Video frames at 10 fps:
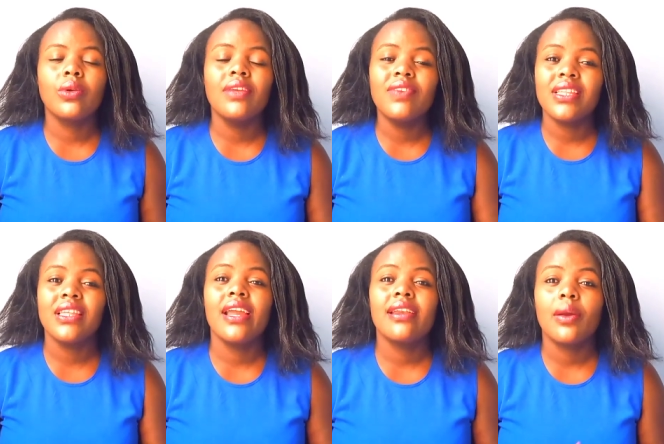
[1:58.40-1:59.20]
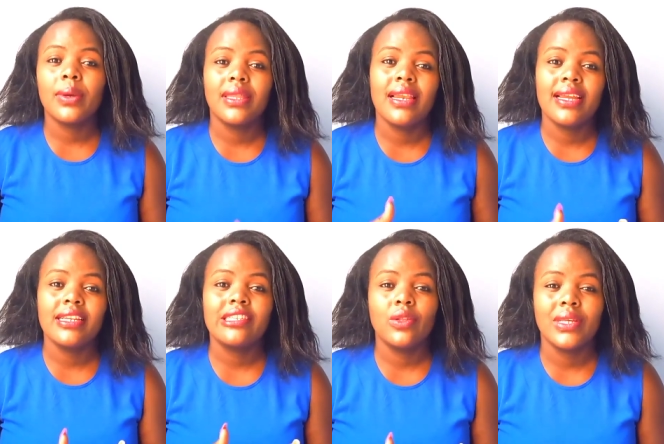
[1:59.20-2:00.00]
living in the area where the
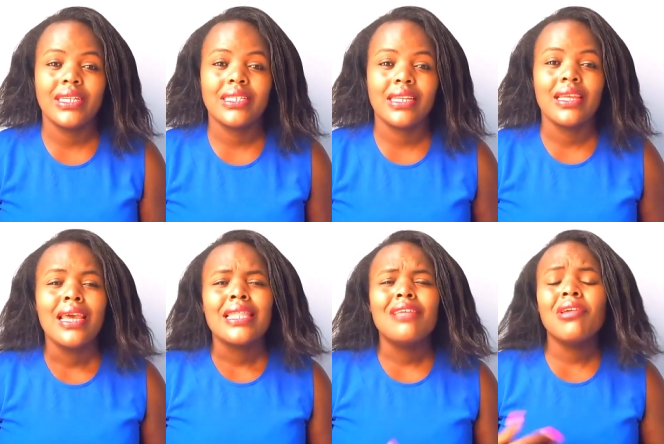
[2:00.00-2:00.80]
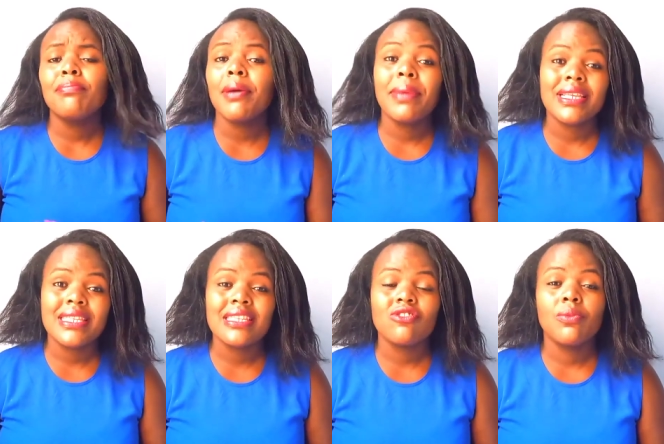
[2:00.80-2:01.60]
land is located. The main
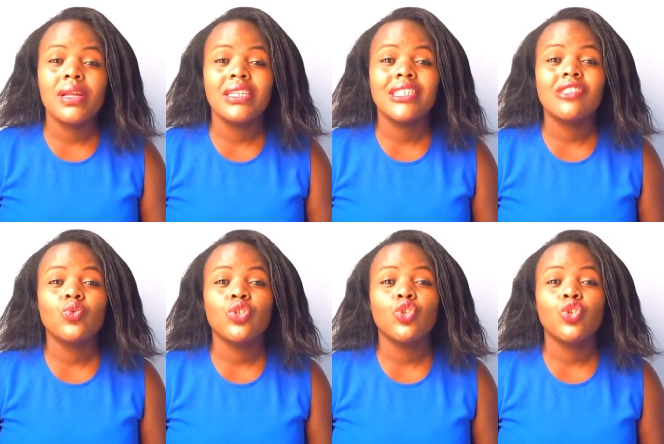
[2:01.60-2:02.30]
purpose is normally just to